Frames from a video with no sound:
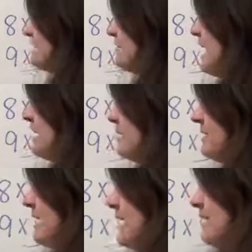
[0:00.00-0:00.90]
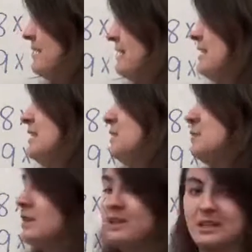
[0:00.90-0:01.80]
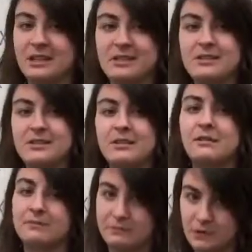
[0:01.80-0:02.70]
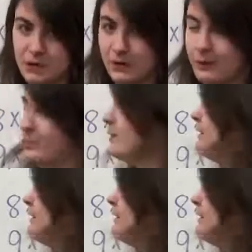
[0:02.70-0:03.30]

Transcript: divided by 9 equals 2.